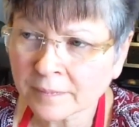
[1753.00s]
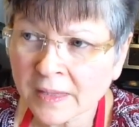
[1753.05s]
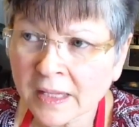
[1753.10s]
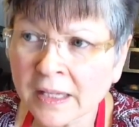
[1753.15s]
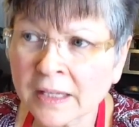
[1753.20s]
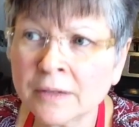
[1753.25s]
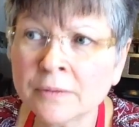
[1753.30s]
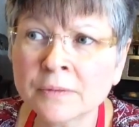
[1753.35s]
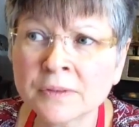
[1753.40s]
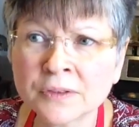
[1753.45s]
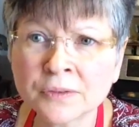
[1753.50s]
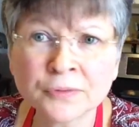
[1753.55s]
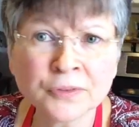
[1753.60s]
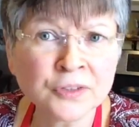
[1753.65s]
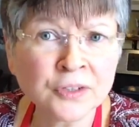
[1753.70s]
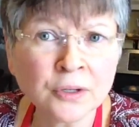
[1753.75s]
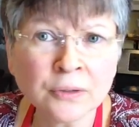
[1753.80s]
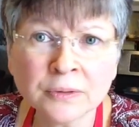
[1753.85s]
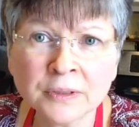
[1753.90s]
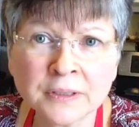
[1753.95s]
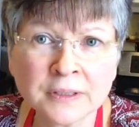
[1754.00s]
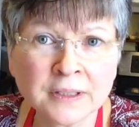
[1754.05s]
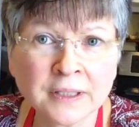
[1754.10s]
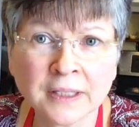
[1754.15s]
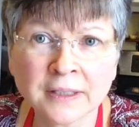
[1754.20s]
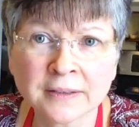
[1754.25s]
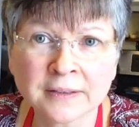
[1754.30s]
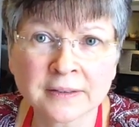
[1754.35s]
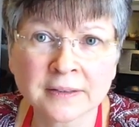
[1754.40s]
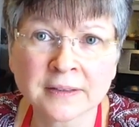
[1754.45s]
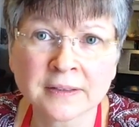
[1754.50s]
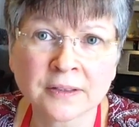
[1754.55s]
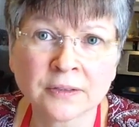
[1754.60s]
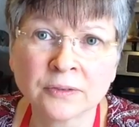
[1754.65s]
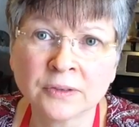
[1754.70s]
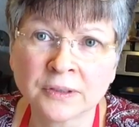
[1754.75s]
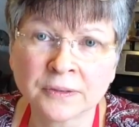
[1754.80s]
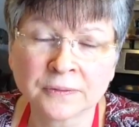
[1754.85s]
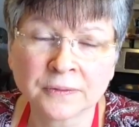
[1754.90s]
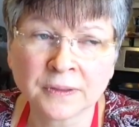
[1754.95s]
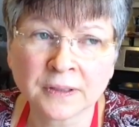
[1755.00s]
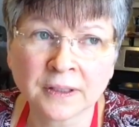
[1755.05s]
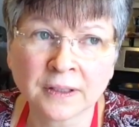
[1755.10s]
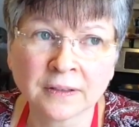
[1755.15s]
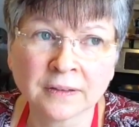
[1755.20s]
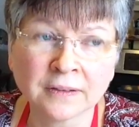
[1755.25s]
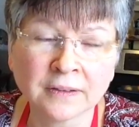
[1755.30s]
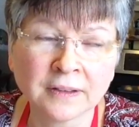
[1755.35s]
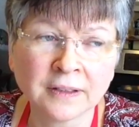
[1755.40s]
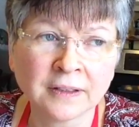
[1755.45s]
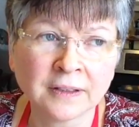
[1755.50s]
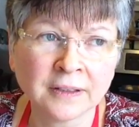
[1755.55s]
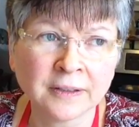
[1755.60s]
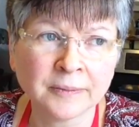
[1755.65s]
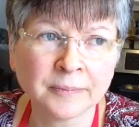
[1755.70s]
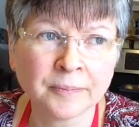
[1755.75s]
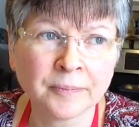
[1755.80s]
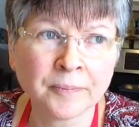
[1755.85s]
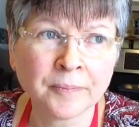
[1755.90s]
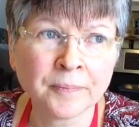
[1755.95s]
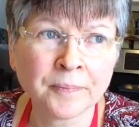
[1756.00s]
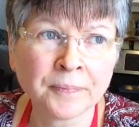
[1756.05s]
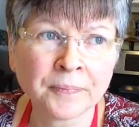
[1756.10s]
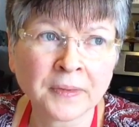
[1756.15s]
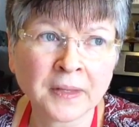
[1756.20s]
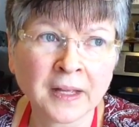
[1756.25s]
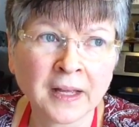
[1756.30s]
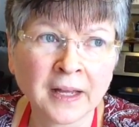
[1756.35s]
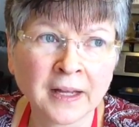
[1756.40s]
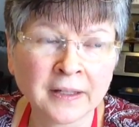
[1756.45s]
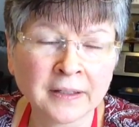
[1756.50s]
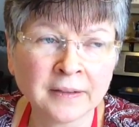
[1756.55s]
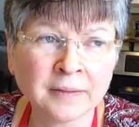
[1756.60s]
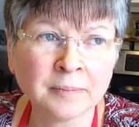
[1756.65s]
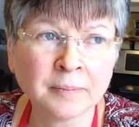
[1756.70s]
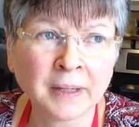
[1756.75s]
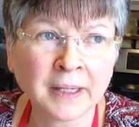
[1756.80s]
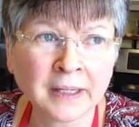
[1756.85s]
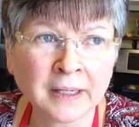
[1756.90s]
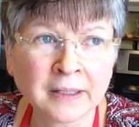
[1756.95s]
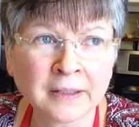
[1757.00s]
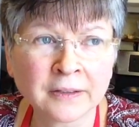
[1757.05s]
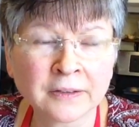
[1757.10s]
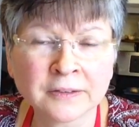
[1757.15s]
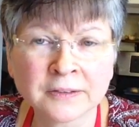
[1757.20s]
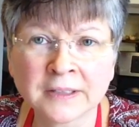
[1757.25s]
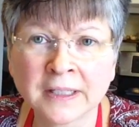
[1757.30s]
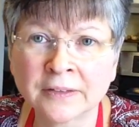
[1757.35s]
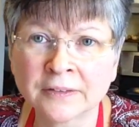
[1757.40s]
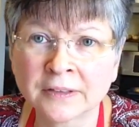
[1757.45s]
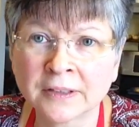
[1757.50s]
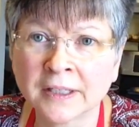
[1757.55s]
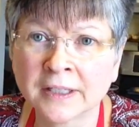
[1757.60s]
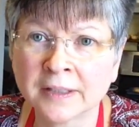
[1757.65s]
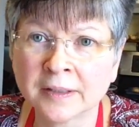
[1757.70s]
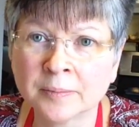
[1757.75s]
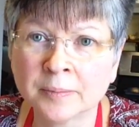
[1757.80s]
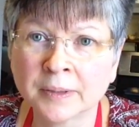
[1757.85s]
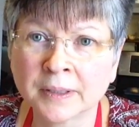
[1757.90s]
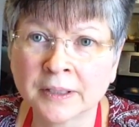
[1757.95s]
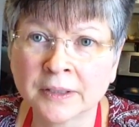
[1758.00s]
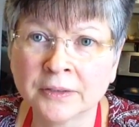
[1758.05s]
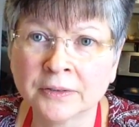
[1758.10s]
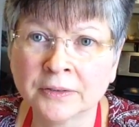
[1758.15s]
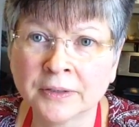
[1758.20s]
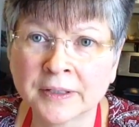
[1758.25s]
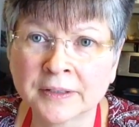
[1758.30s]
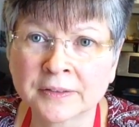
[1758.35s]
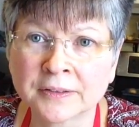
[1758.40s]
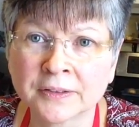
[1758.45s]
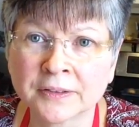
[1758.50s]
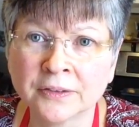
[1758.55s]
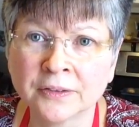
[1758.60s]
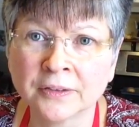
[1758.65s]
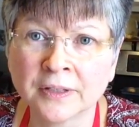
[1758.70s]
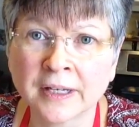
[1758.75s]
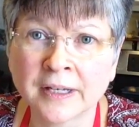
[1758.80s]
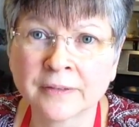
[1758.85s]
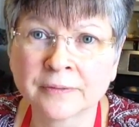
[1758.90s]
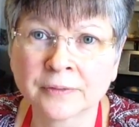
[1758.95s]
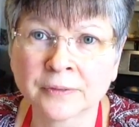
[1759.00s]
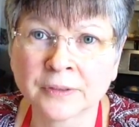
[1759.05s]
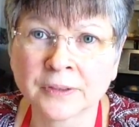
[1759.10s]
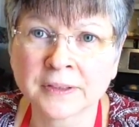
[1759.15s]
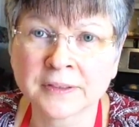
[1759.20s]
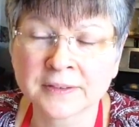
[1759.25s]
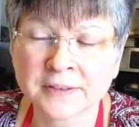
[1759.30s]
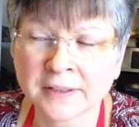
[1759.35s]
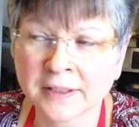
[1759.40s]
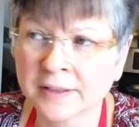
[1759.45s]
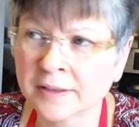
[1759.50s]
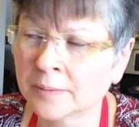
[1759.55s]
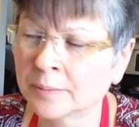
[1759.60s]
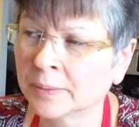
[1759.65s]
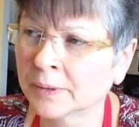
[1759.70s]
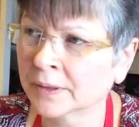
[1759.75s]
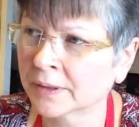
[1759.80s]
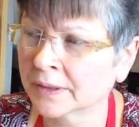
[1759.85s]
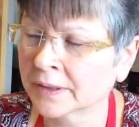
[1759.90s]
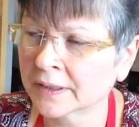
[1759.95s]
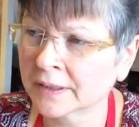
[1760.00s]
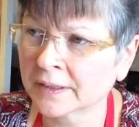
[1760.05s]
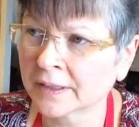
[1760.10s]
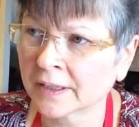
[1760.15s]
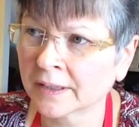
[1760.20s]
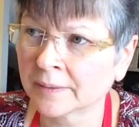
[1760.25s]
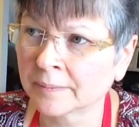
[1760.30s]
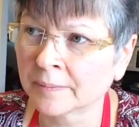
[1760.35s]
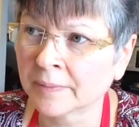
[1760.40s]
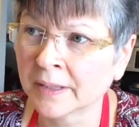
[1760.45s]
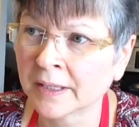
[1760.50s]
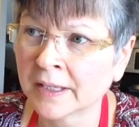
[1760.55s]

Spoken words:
It was so intense and so difficult. My heart goes out to anybody who has to do that for an extended period of time.